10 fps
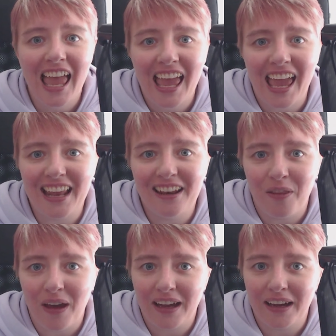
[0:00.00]
in
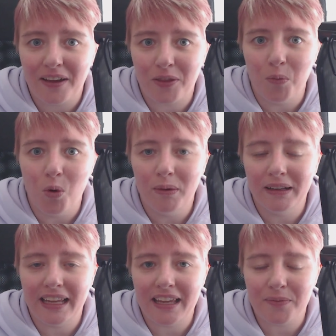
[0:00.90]
that at the
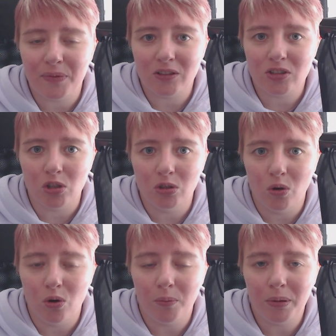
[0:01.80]
moment. There's a
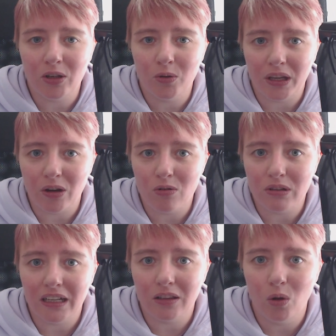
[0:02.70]
lot going
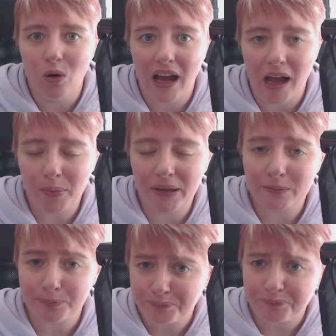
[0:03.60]
on, a lot
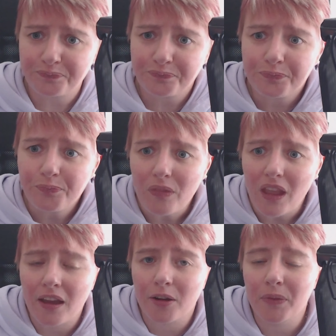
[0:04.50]
happening.
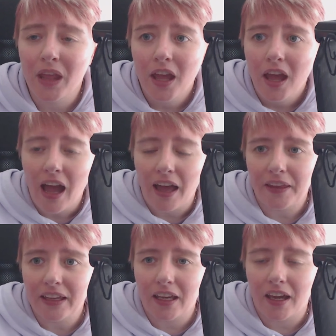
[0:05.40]
I
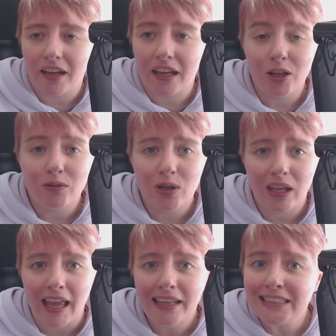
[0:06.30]
think I can now
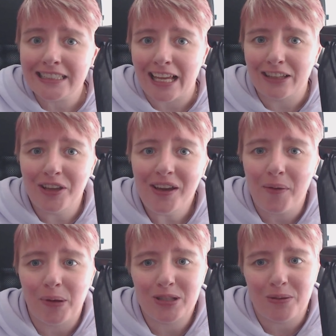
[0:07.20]
kind of tell you
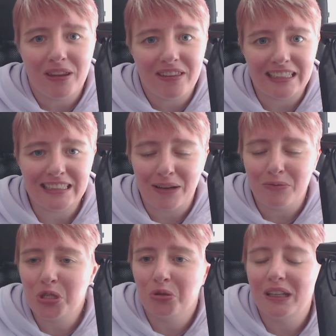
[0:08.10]
about some of the things that
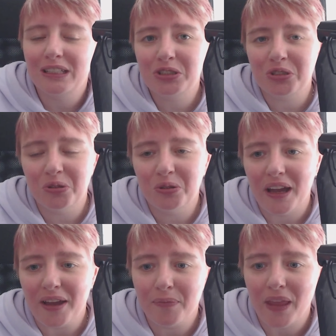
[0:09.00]
I'm doing. So
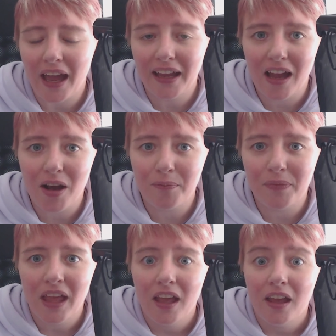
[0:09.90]
I
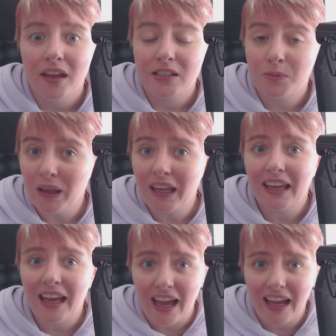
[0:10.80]
am
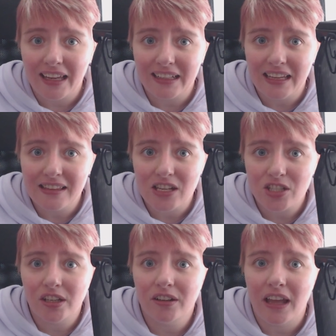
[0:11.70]
speaking at Ignite this
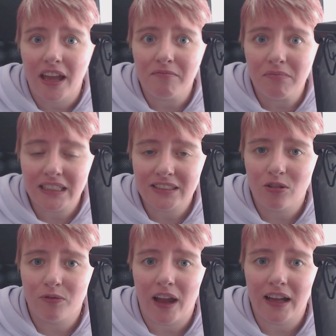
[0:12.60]
year.
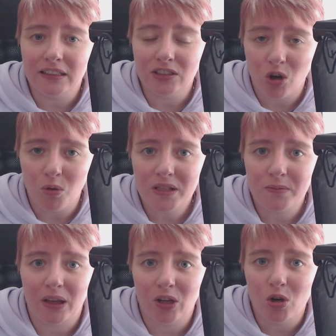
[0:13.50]
Myself and
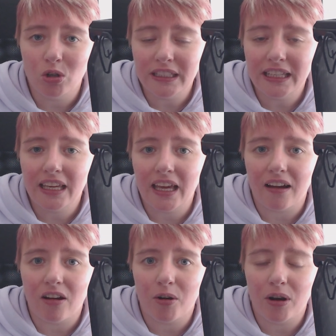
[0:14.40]
Thomas, my colleague,
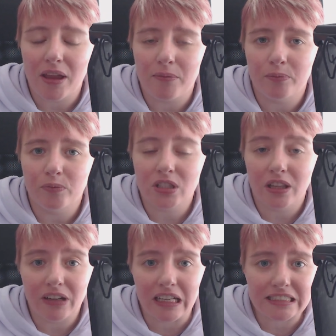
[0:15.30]
are
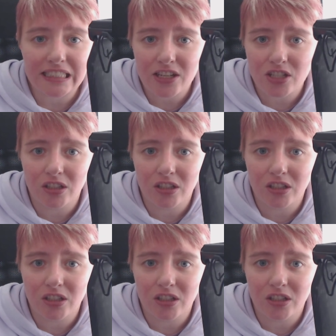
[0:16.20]
delivering a session